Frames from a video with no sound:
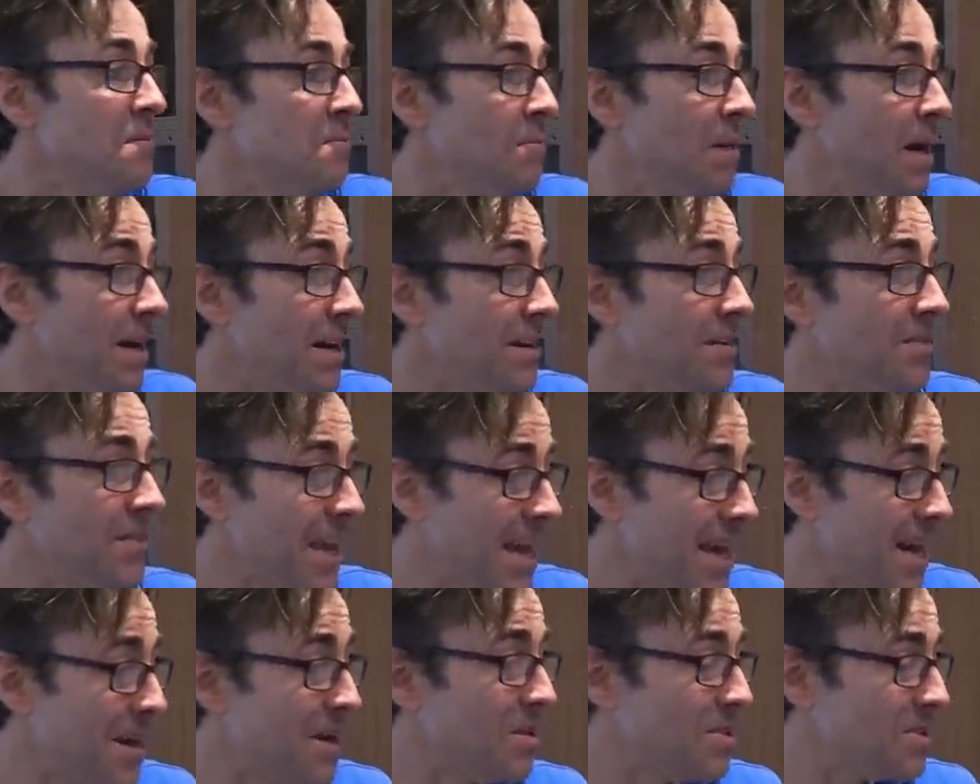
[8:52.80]
But
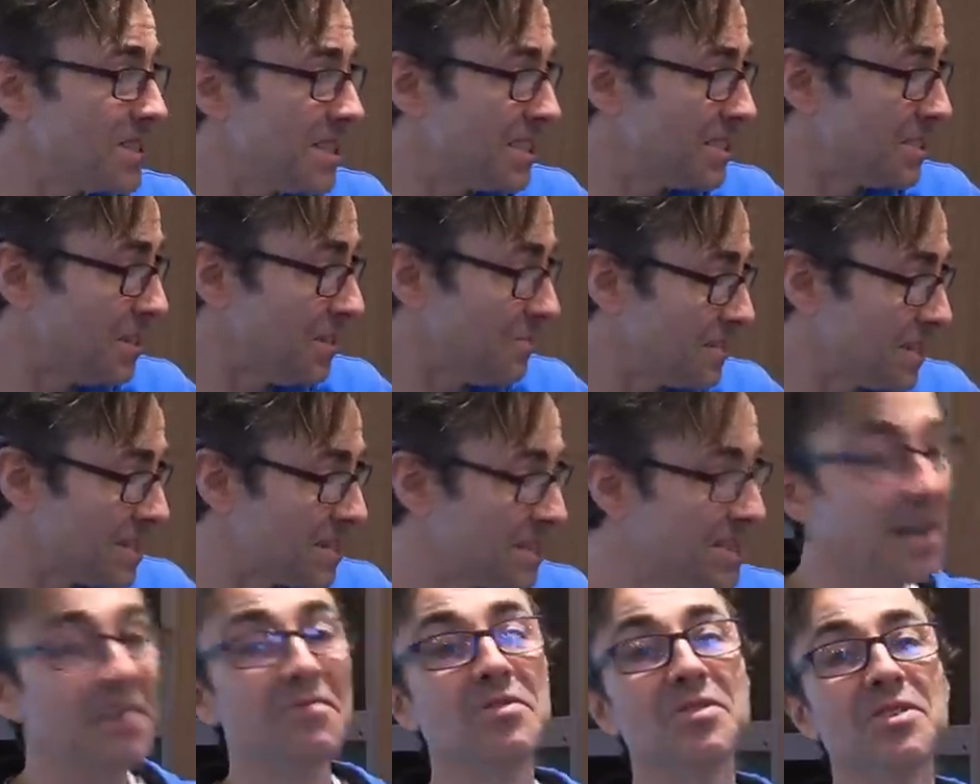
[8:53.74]
now, since I've
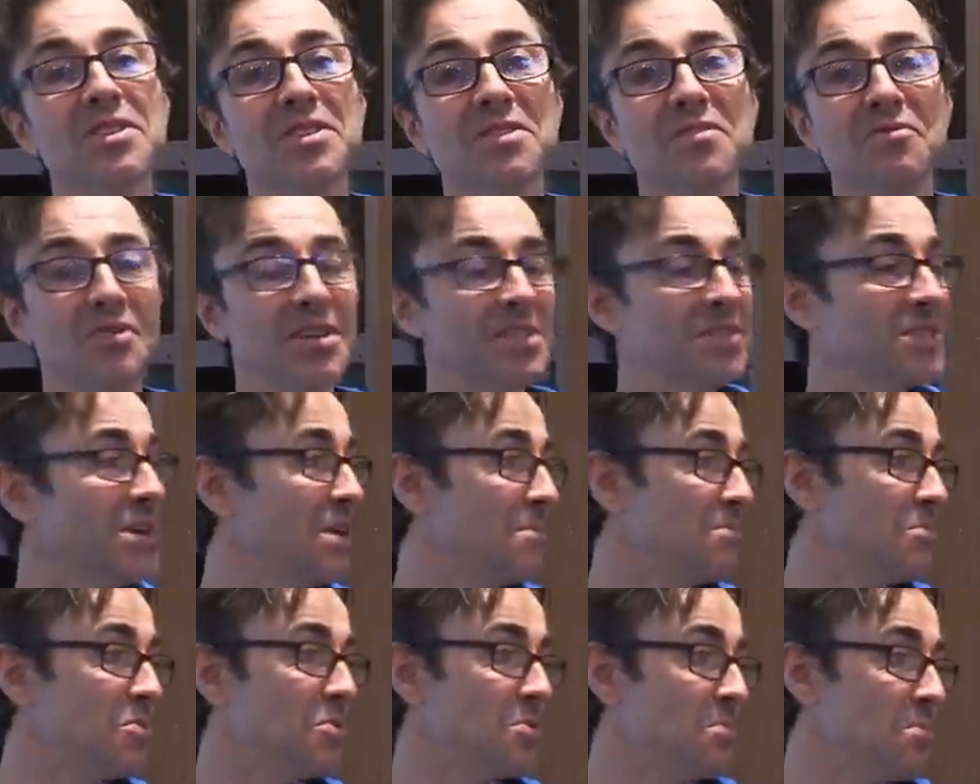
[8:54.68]
discovered, for
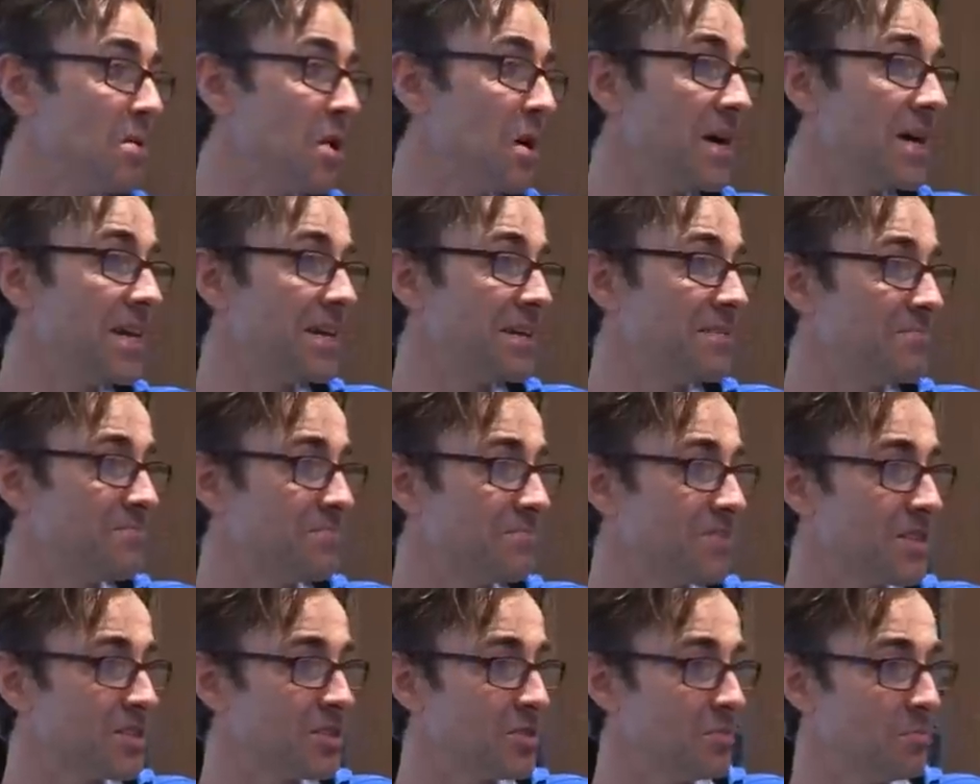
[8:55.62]
example, my
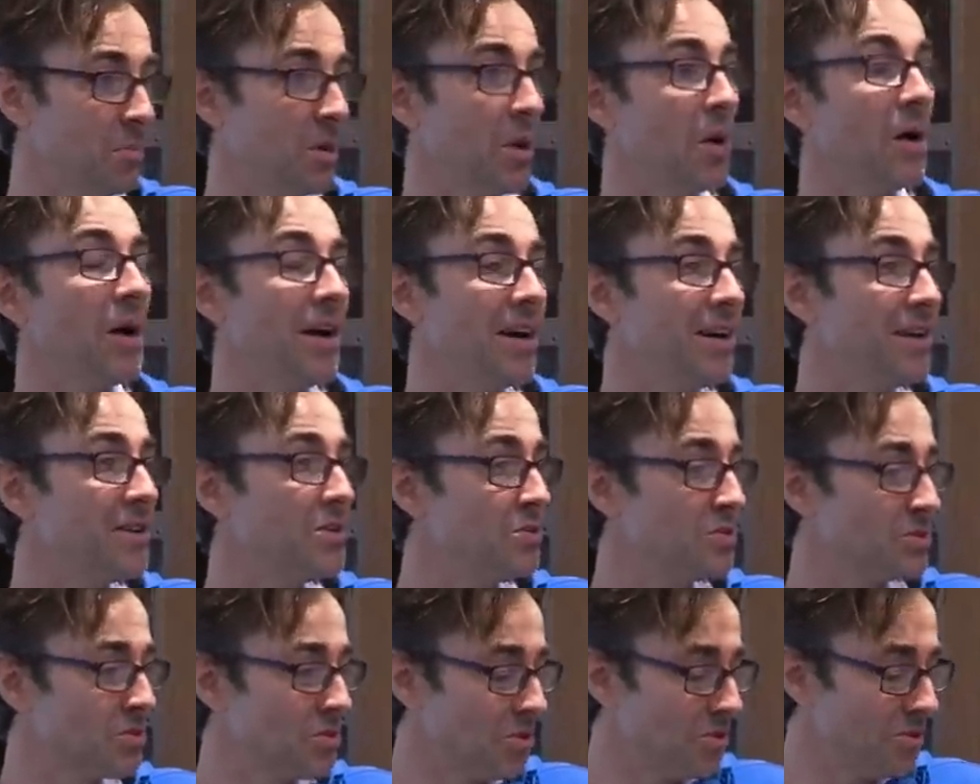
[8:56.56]
supplier
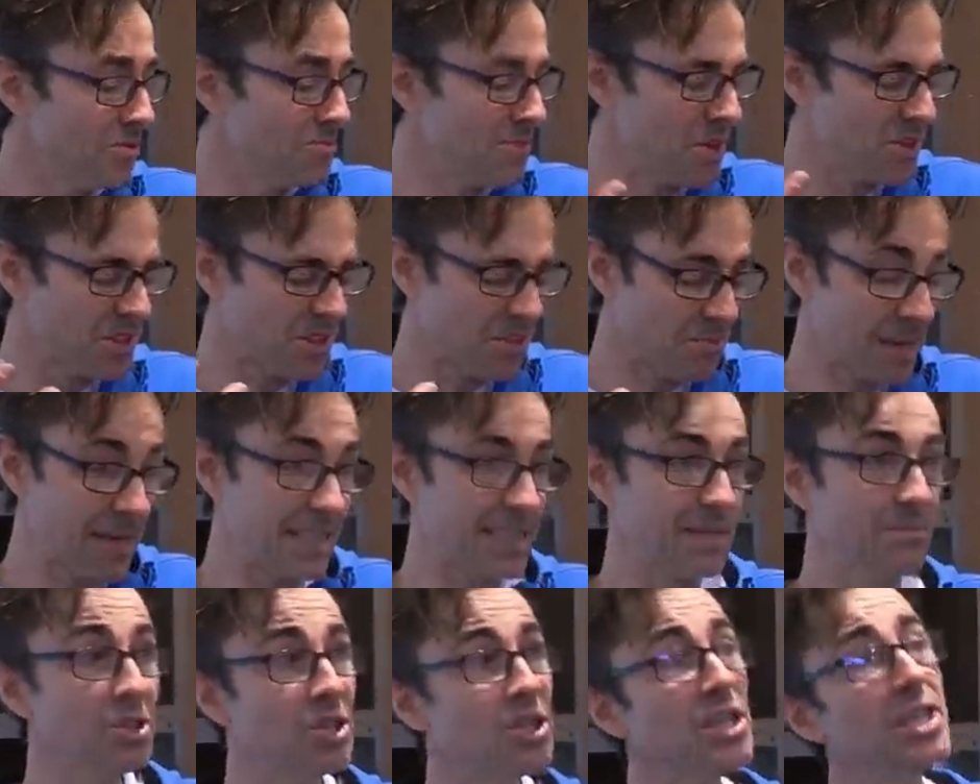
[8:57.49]
who's got the most
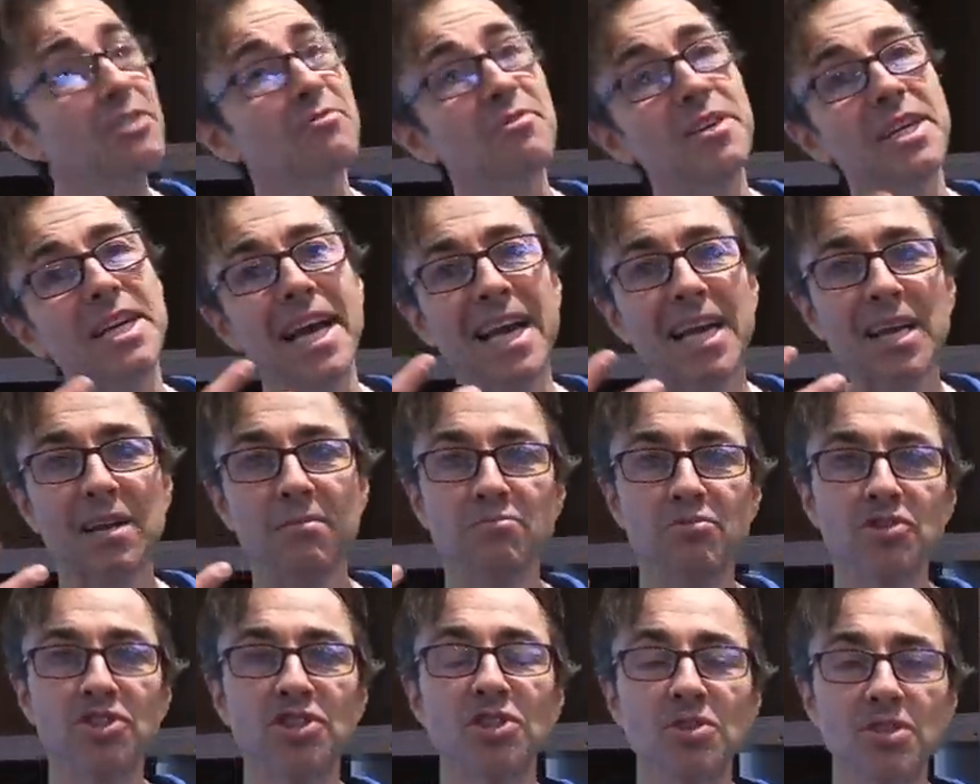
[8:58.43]
amazing machinery and can
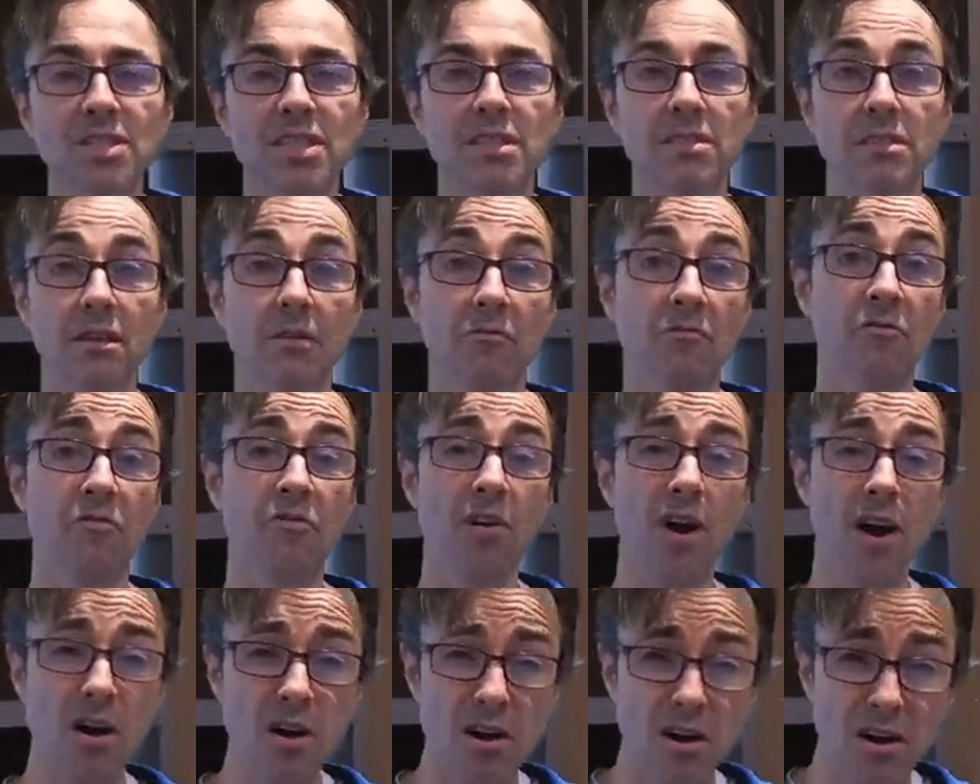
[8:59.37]
produce this stuff
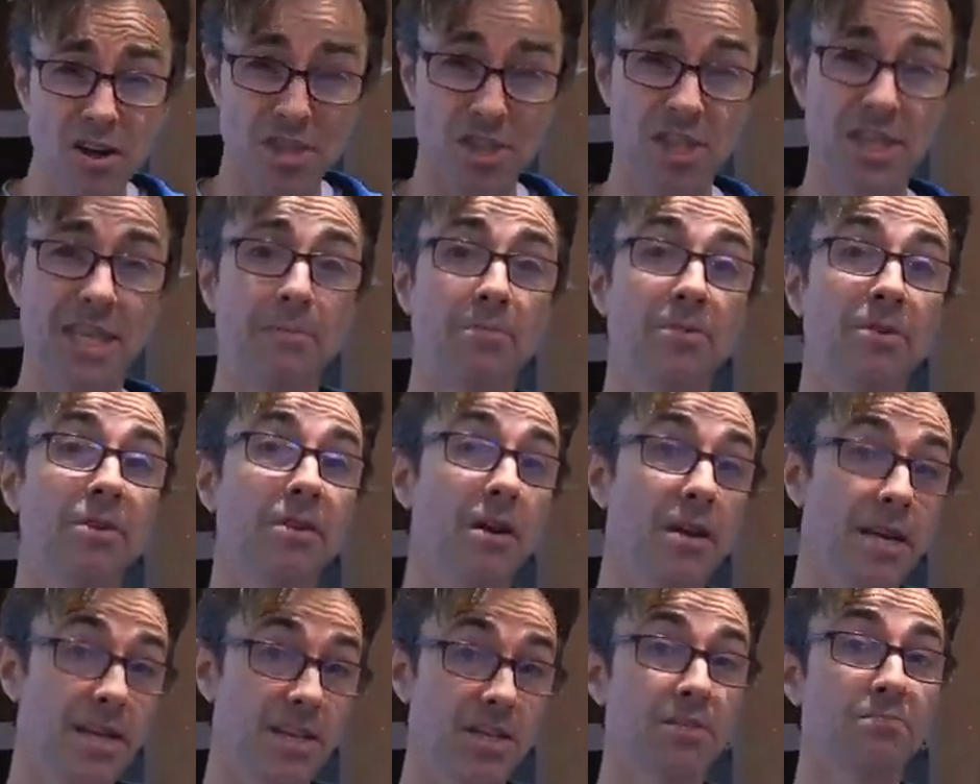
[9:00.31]
far cheaper than
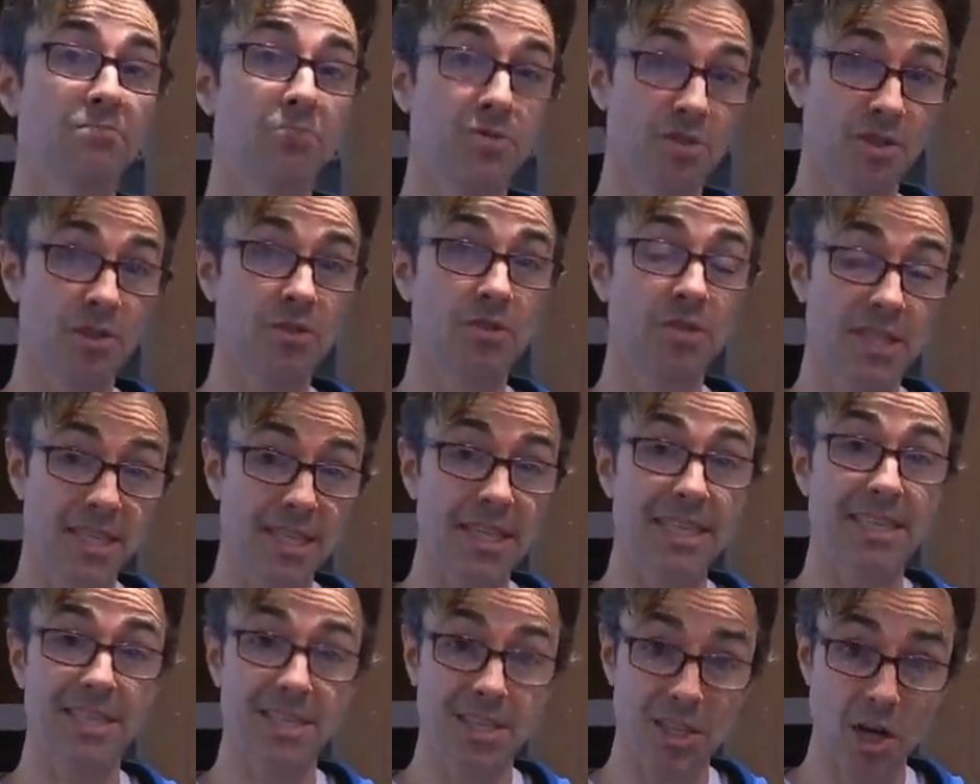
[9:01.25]
I could produce it in